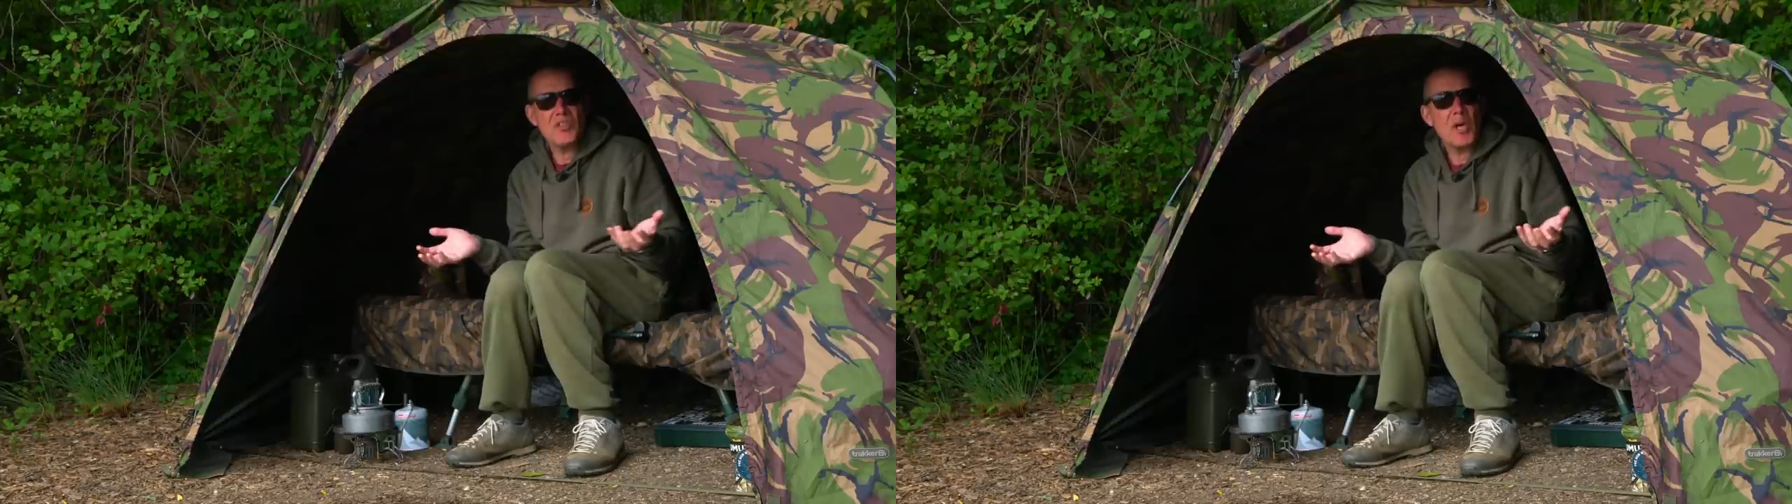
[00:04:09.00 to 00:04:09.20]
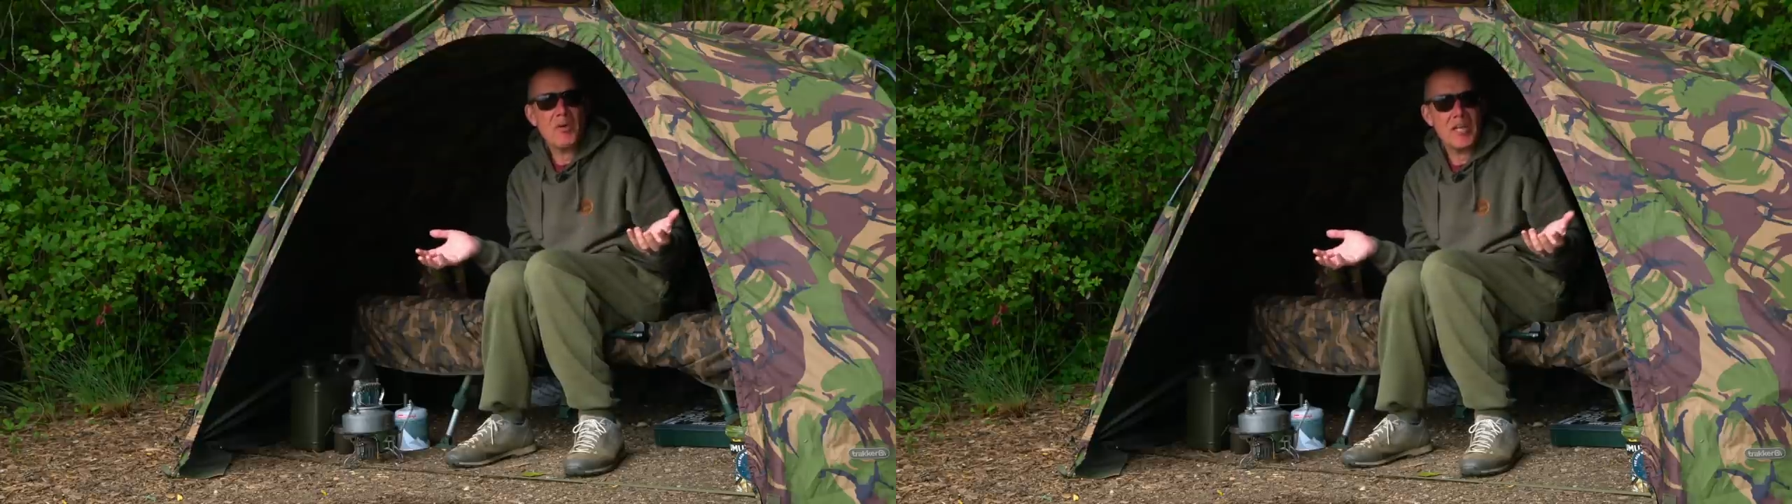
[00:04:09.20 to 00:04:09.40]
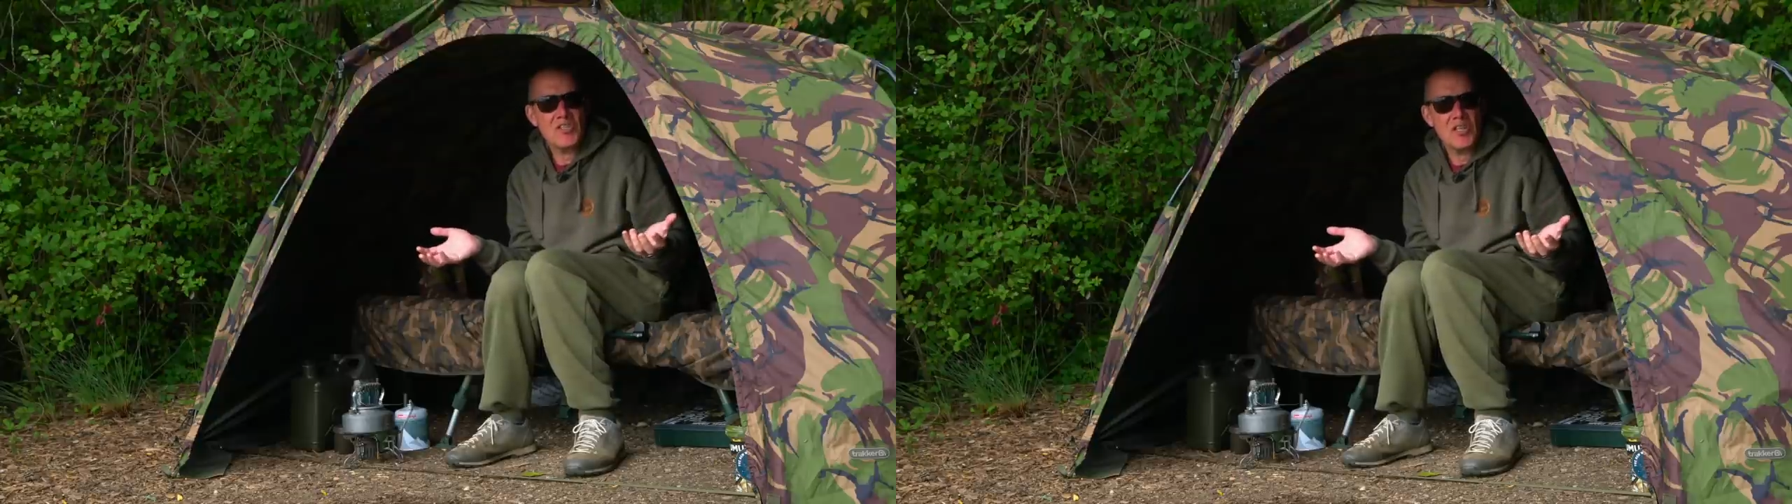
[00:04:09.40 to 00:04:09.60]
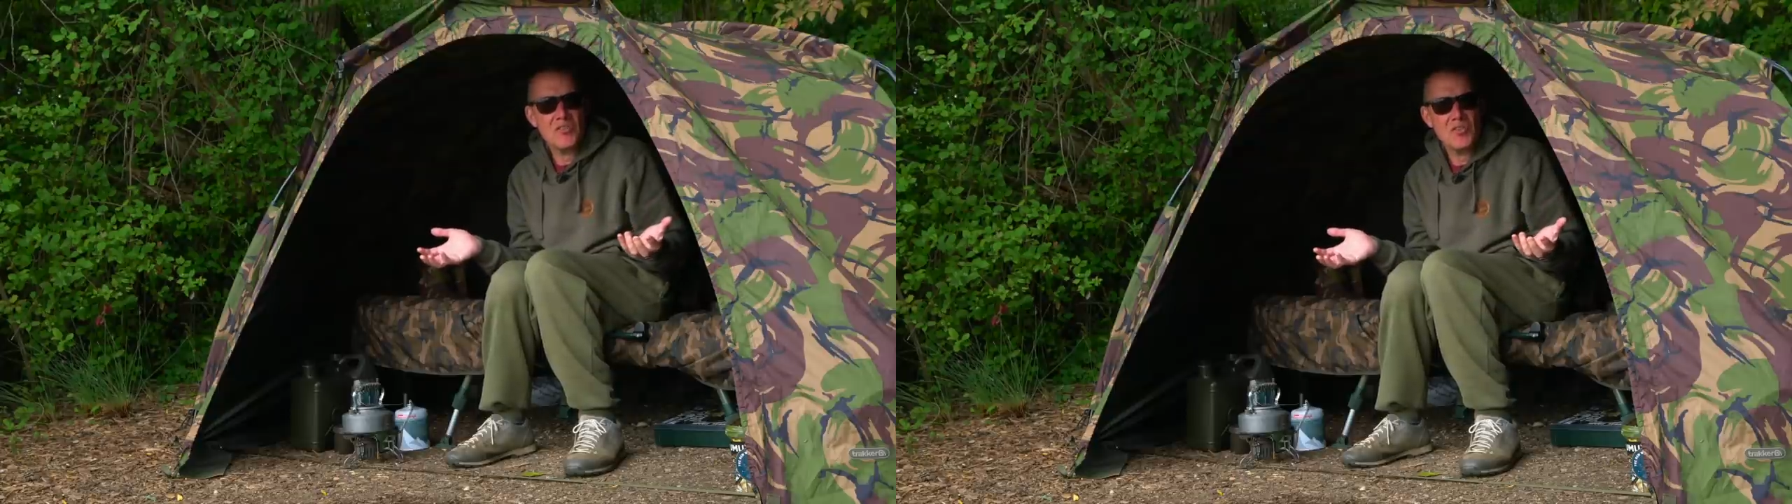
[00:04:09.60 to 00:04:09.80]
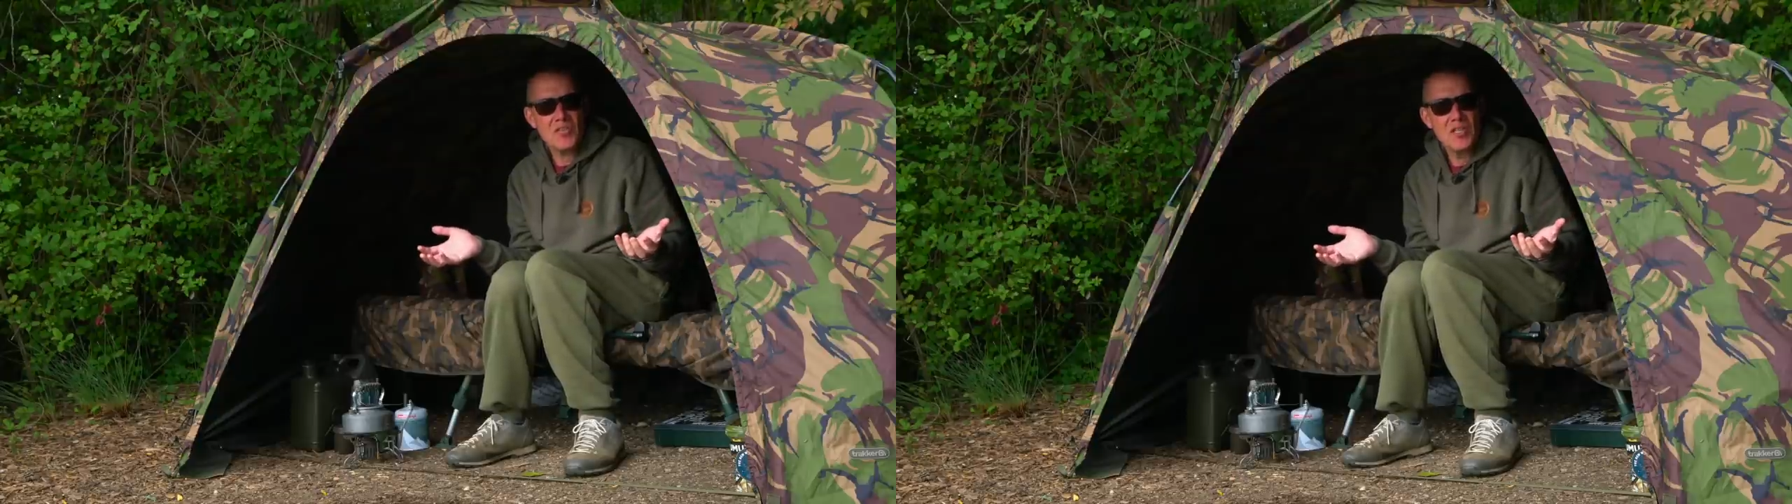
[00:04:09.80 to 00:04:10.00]
You don't catch
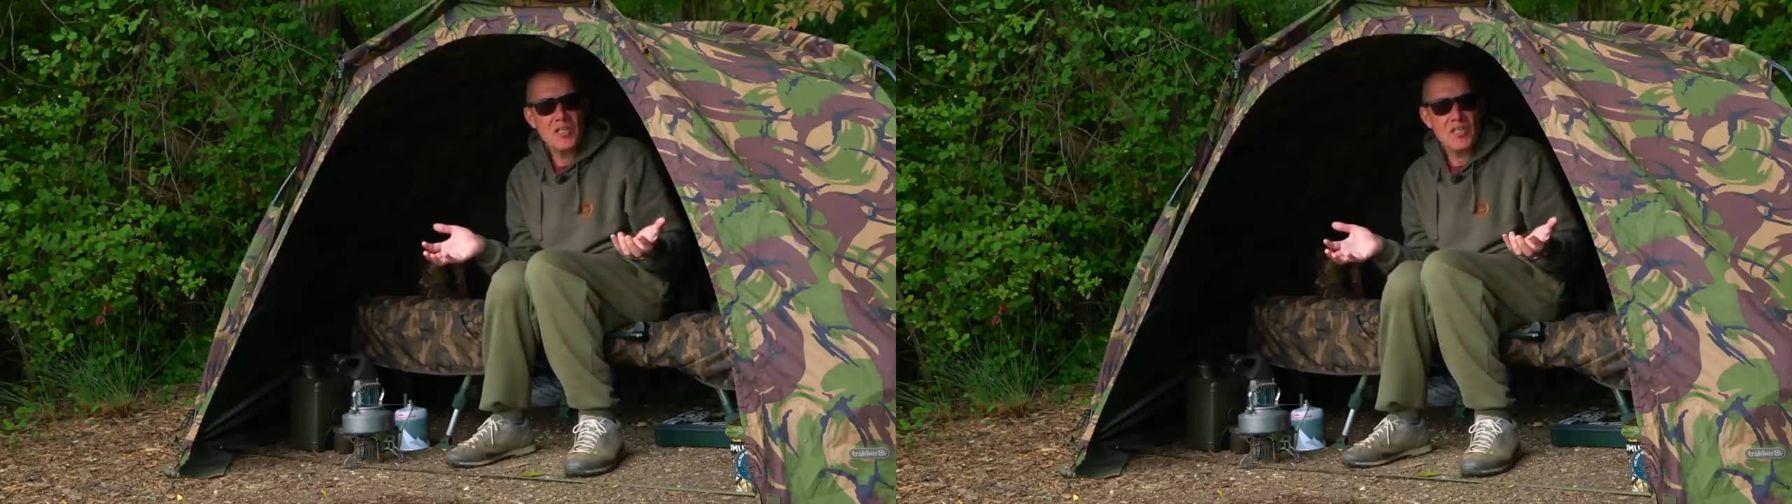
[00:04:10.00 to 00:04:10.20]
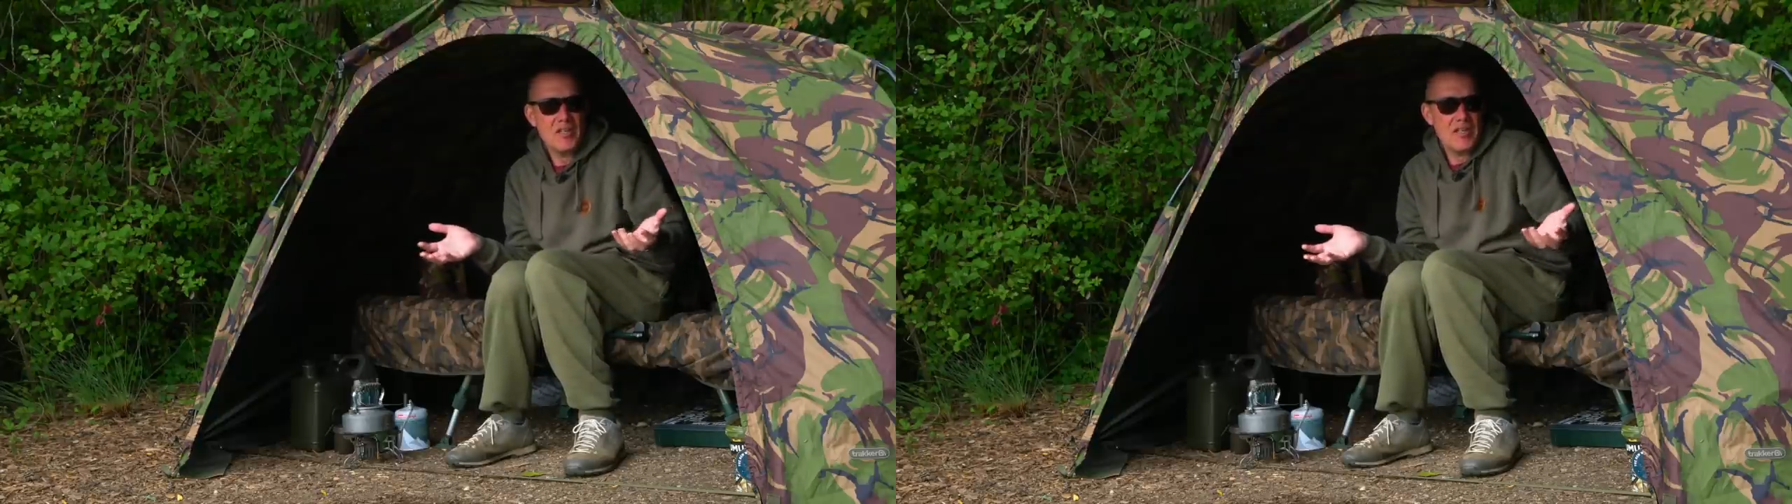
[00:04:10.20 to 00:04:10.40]
anything. Yeah,